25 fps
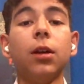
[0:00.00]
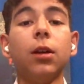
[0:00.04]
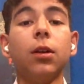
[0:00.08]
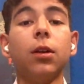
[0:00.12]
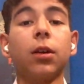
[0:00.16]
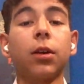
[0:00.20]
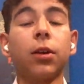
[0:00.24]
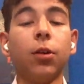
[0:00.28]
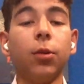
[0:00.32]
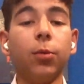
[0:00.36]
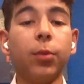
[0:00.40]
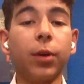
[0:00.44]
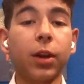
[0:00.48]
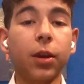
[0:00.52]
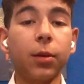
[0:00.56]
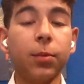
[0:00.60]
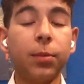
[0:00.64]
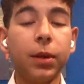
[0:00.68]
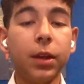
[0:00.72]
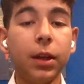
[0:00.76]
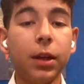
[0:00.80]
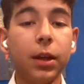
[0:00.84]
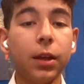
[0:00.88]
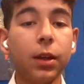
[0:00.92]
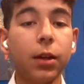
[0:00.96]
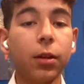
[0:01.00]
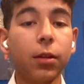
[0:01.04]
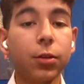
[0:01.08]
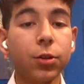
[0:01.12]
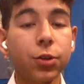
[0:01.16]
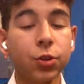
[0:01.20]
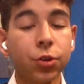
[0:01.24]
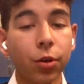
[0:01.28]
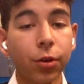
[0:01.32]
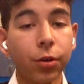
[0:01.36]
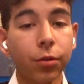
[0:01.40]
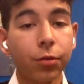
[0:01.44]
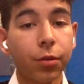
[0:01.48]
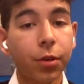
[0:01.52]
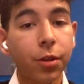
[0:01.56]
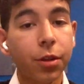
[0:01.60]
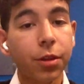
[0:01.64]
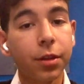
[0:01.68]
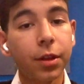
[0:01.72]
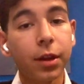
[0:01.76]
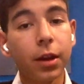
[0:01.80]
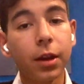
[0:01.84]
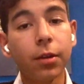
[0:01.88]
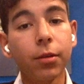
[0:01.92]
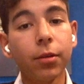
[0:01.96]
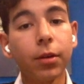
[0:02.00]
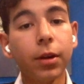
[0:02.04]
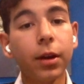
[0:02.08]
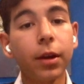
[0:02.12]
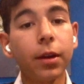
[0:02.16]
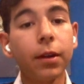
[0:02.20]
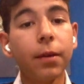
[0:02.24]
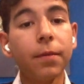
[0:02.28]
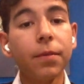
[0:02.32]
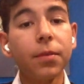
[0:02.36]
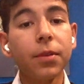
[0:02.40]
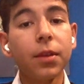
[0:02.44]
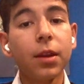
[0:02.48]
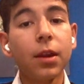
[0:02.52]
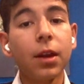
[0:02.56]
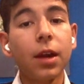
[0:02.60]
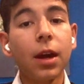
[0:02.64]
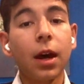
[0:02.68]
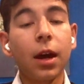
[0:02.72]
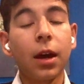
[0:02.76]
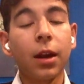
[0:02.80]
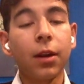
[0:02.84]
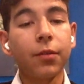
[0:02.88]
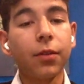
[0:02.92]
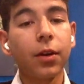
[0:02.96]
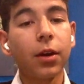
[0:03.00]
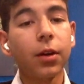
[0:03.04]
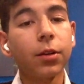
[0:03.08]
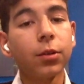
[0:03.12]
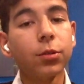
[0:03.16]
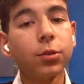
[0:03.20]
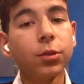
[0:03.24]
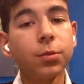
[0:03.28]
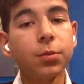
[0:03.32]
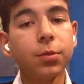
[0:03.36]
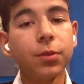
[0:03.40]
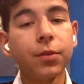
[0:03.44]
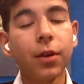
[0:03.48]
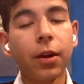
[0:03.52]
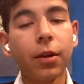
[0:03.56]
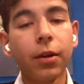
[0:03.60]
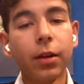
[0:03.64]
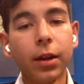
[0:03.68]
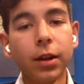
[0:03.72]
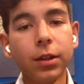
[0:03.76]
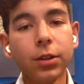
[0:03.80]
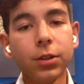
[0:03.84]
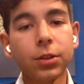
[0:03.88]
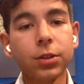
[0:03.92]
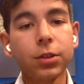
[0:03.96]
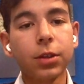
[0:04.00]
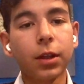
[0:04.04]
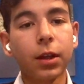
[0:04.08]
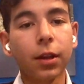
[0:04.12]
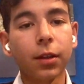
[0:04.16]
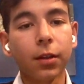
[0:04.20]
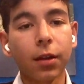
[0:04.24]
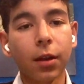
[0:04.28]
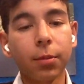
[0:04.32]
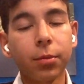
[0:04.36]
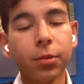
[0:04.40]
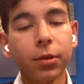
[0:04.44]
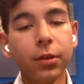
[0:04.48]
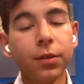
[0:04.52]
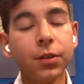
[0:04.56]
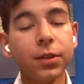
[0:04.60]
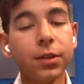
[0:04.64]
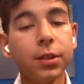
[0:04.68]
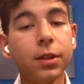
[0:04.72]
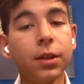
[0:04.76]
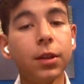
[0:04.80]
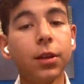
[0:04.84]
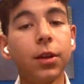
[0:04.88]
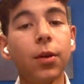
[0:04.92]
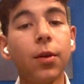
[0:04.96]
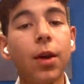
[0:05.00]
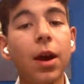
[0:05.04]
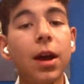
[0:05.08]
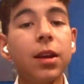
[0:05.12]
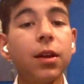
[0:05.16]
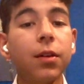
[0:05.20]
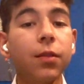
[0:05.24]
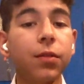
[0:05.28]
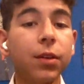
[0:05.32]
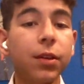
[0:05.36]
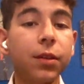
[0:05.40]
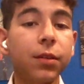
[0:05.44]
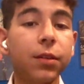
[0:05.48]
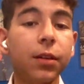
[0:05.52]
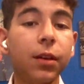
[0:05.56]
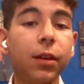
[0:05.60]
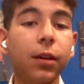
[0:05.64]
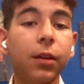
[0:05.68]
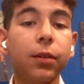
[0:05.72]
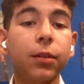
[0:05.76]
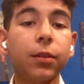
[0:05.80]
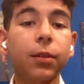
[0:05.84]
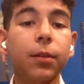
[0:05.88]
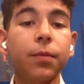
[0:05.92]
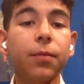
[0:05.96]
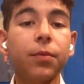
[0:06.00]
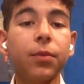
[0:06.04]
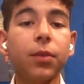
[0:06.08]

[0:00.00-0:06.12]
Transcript: looking on Wikipedia at genre theory, and I found it all to be very interesting as I previously didn't know any of these things.